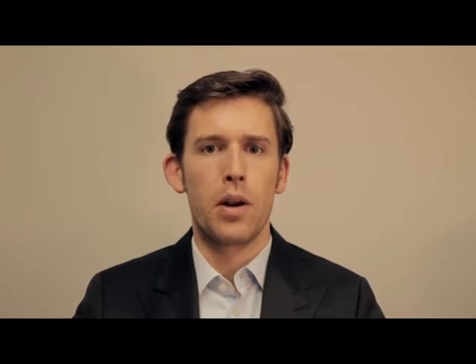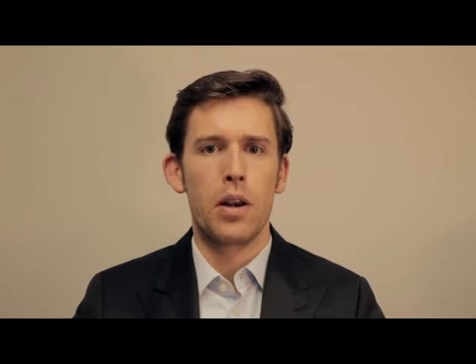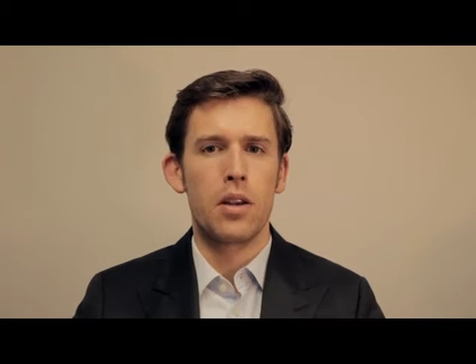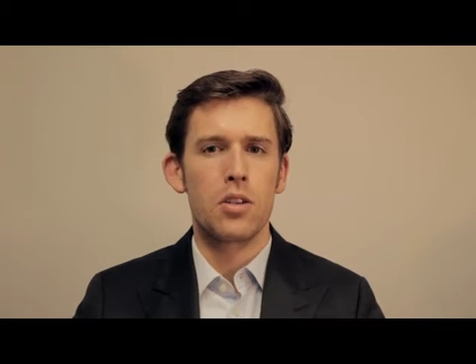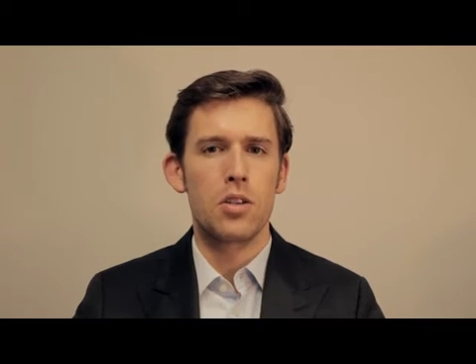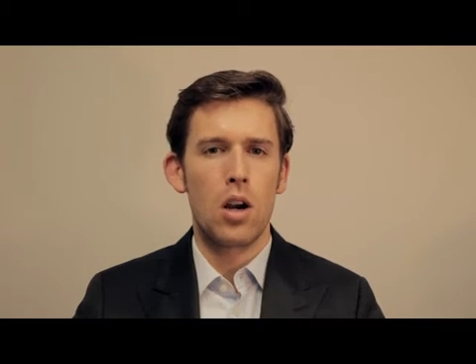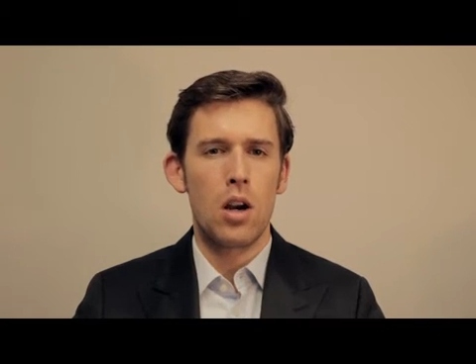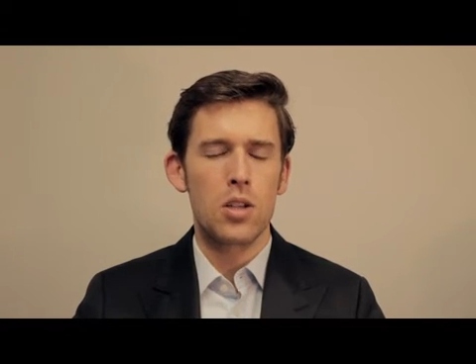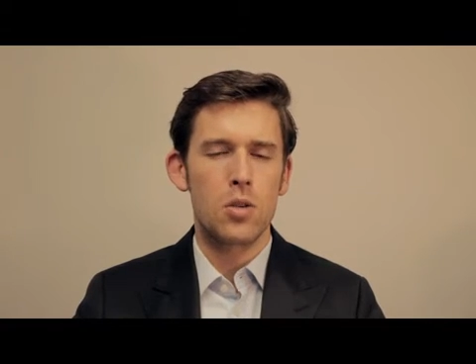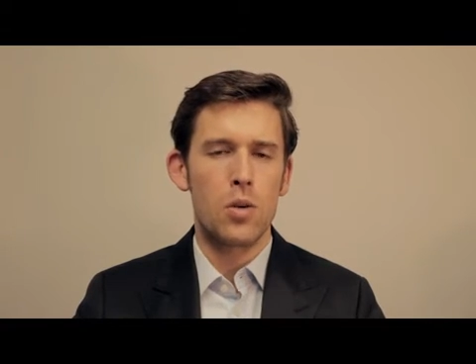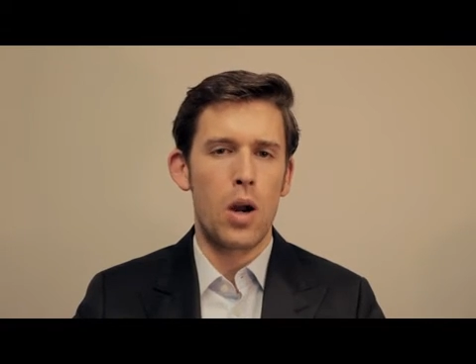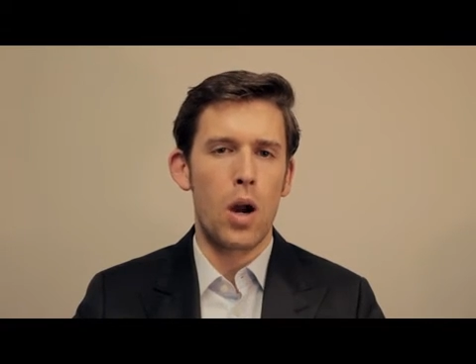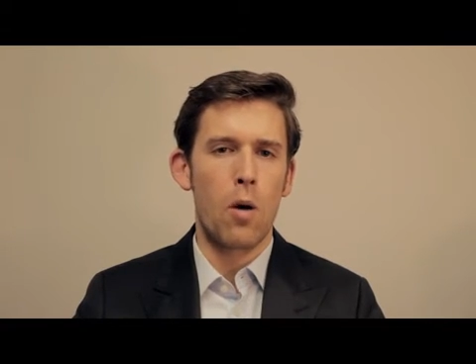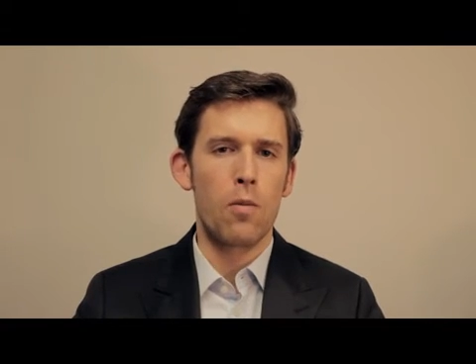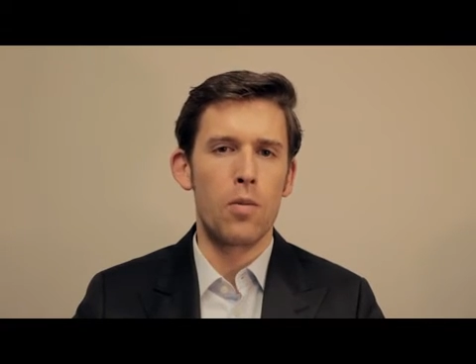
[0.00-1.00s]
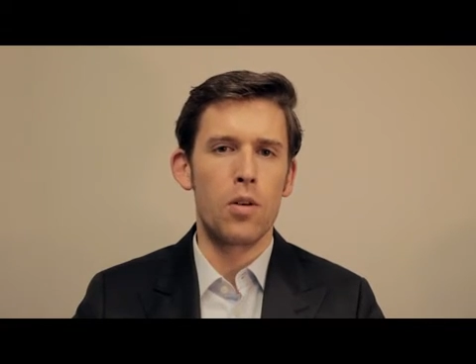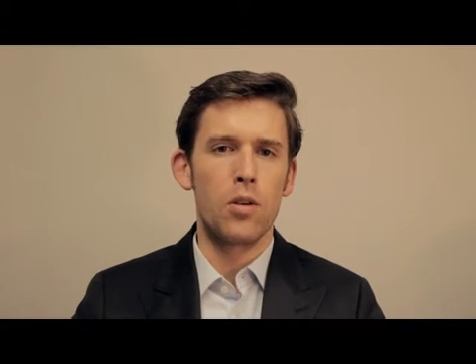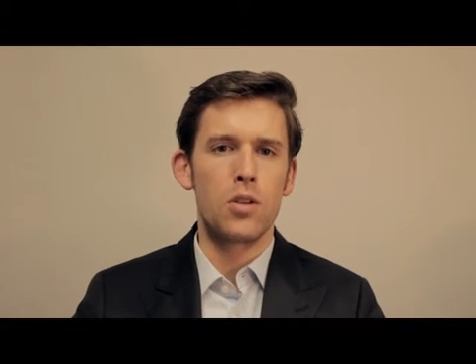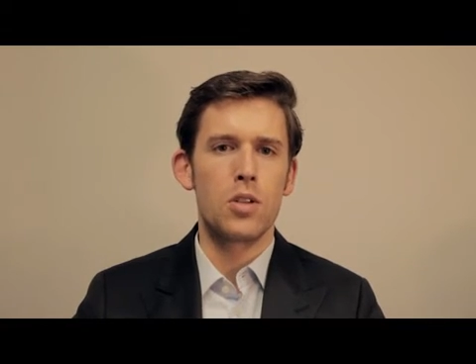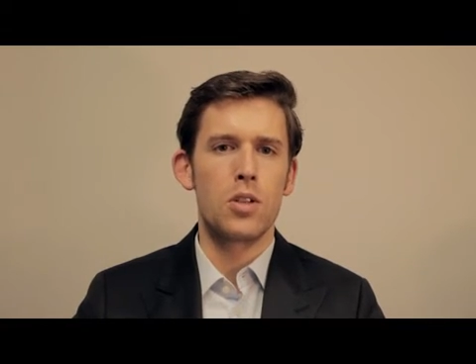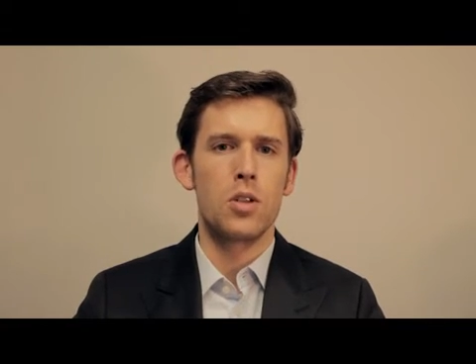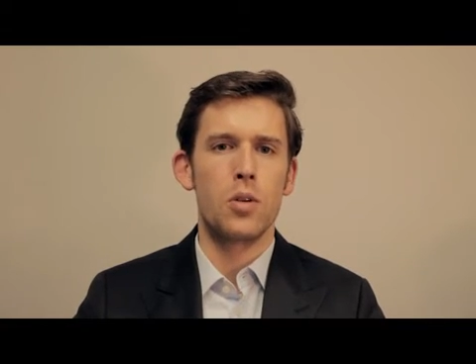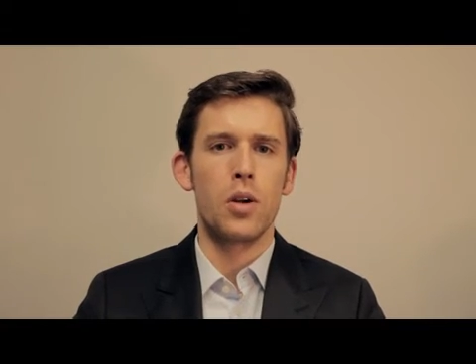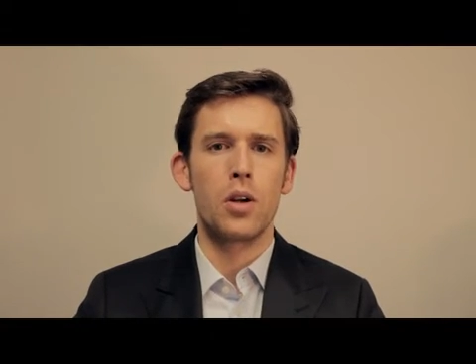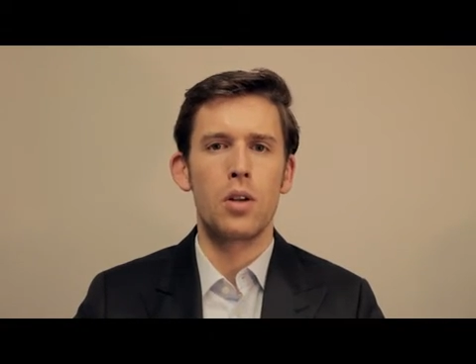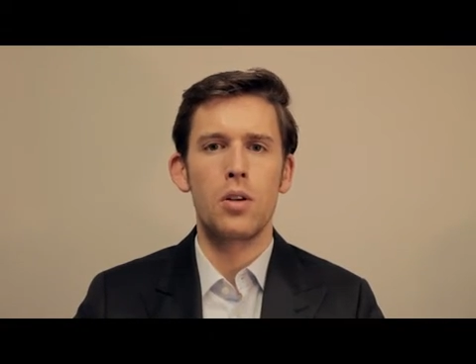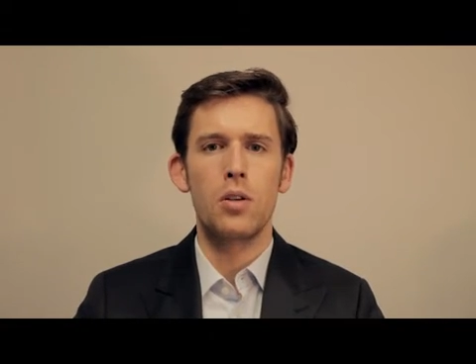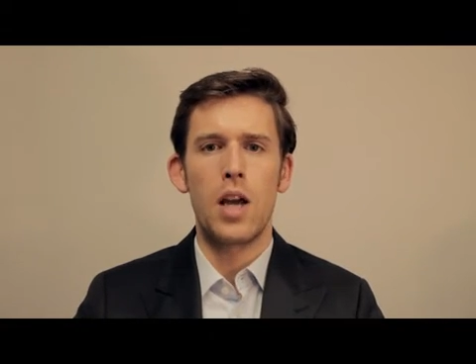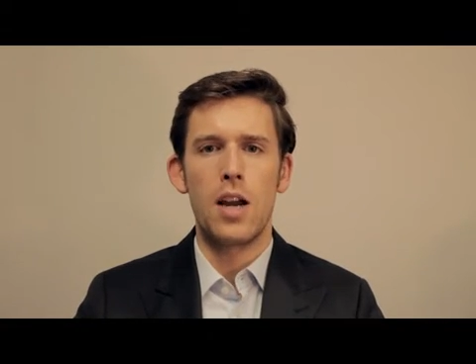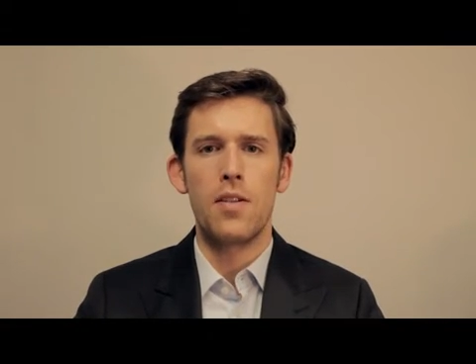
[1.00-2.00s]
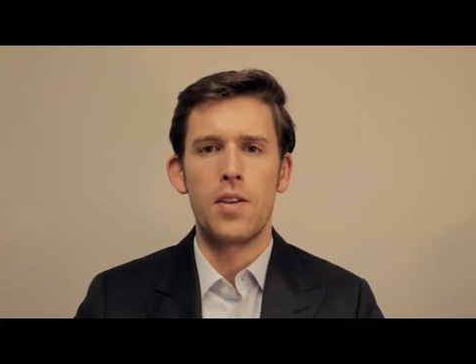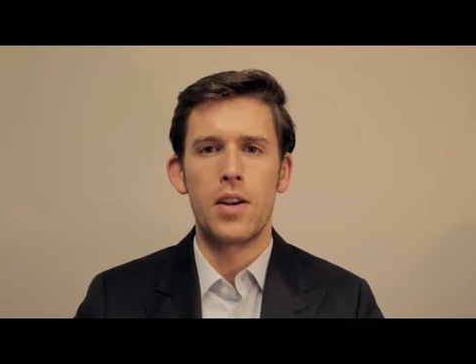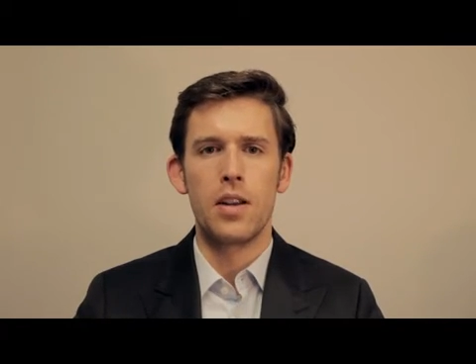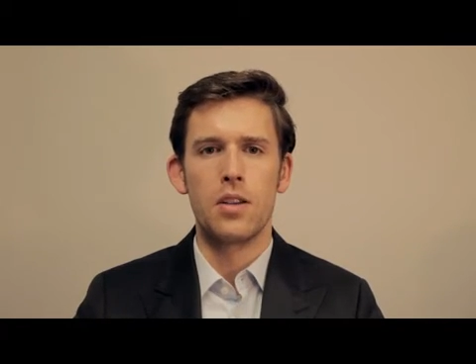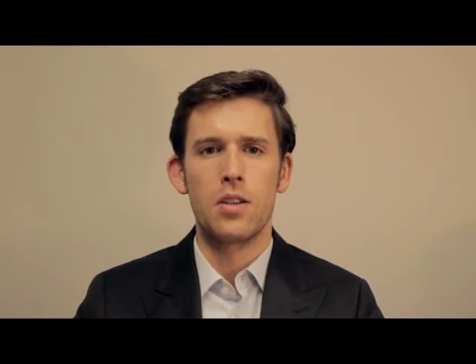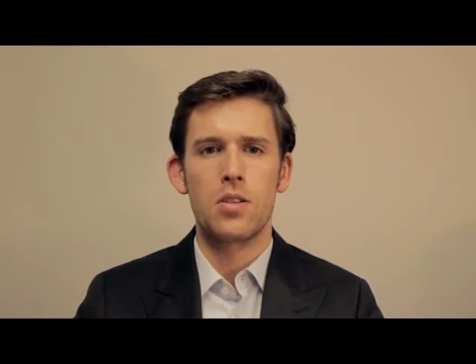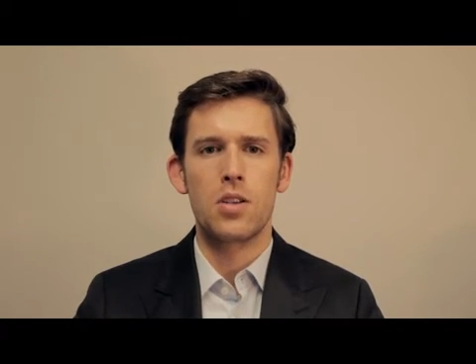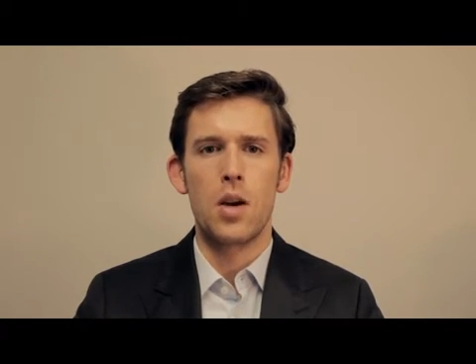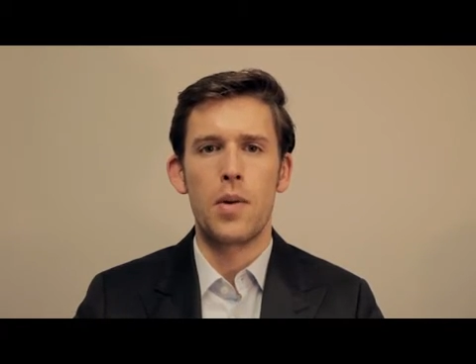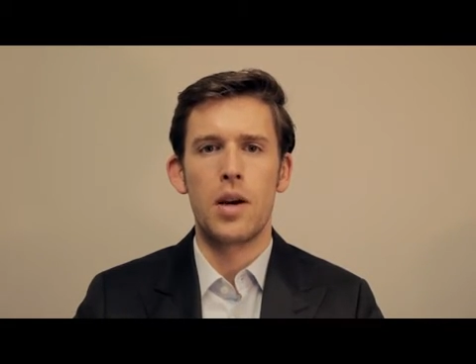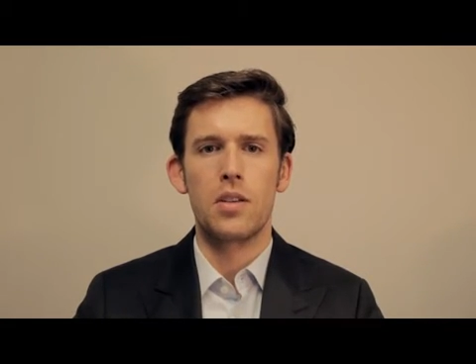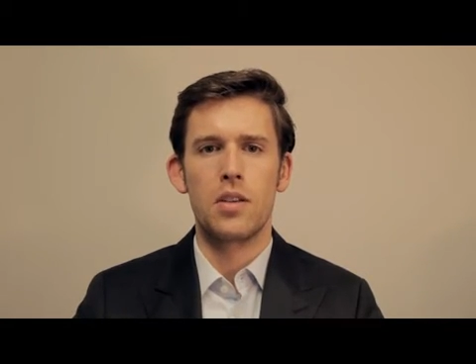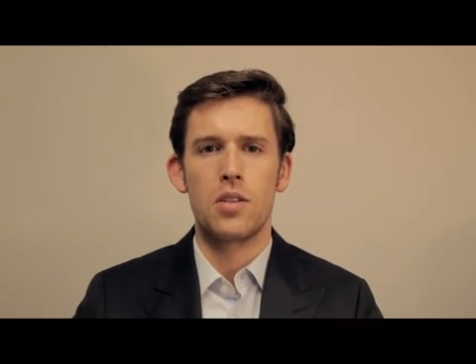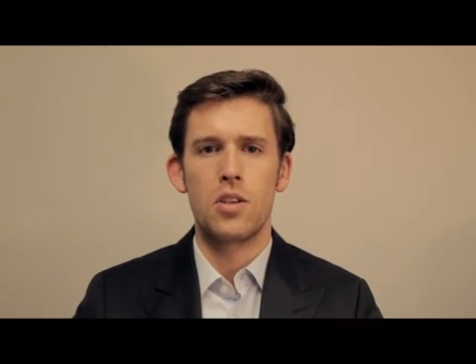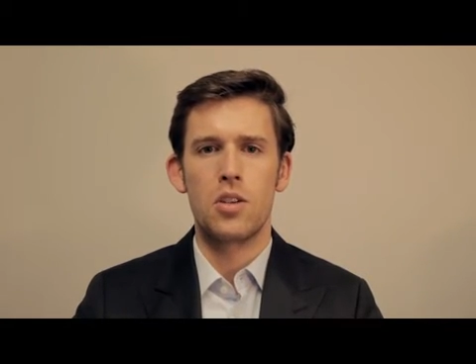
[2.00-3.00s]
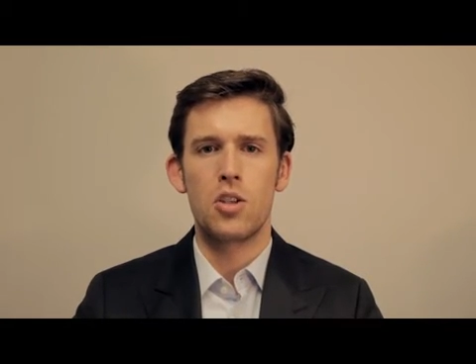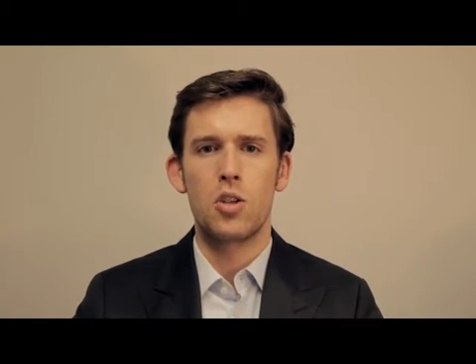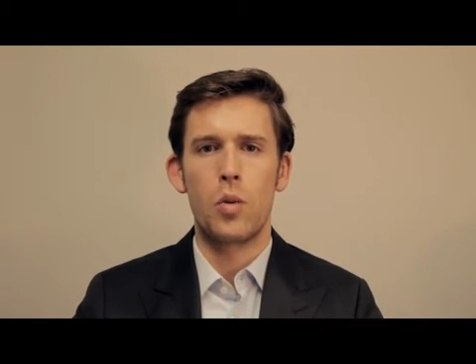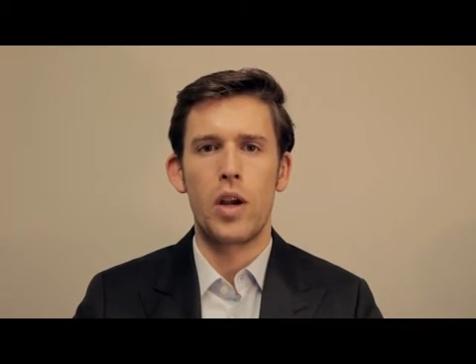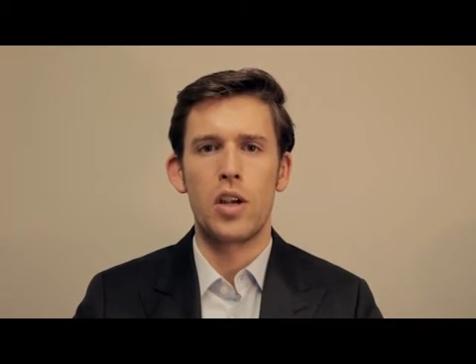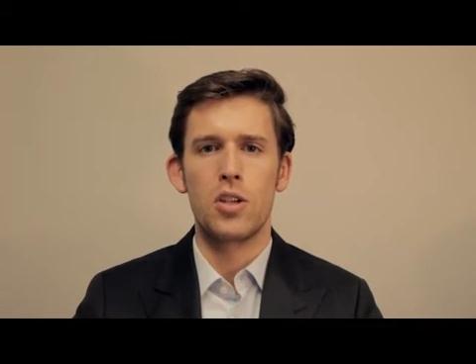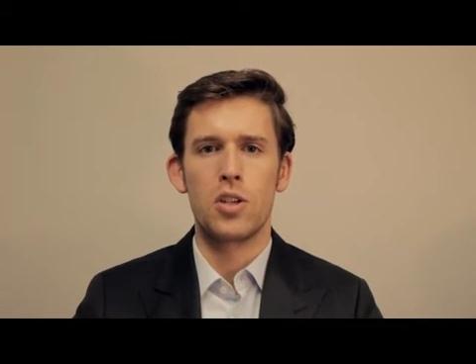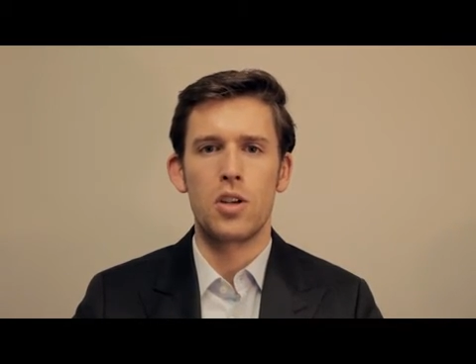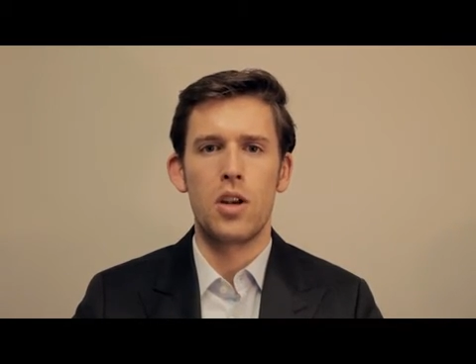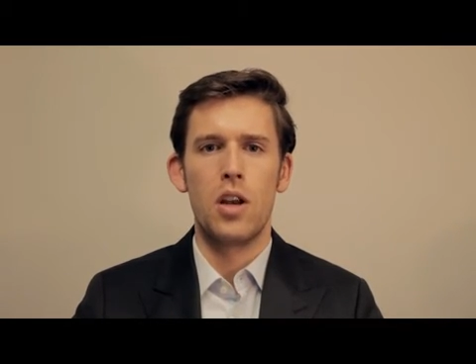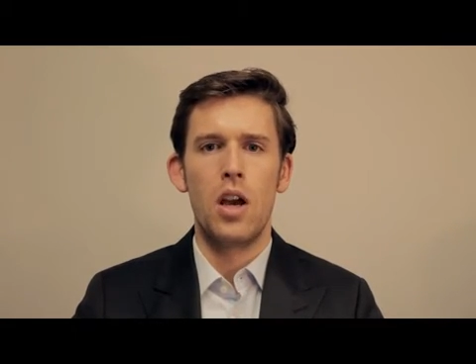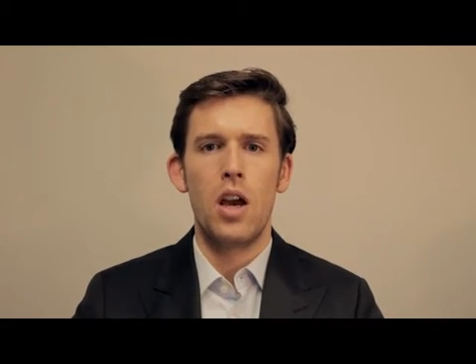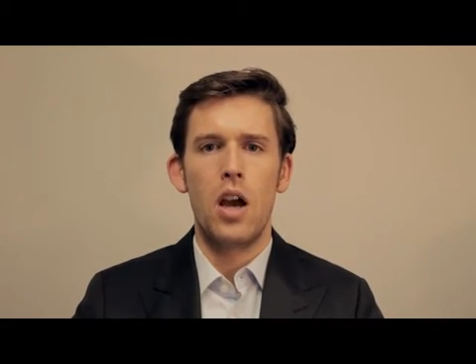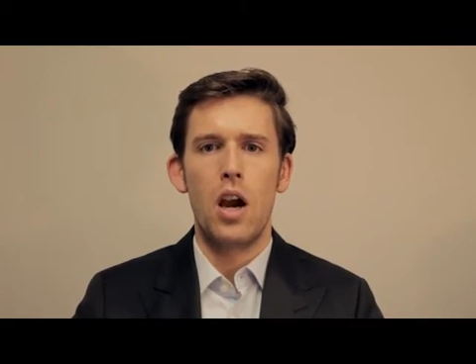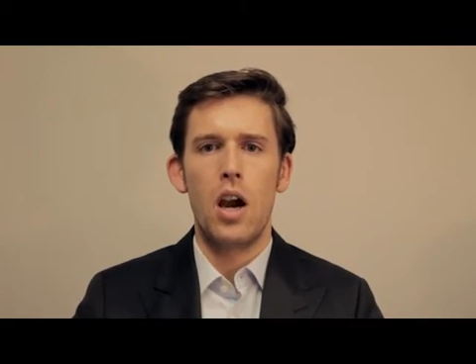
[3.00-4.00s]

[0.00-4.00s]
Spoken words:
but it is also helpful to include evidence about the situation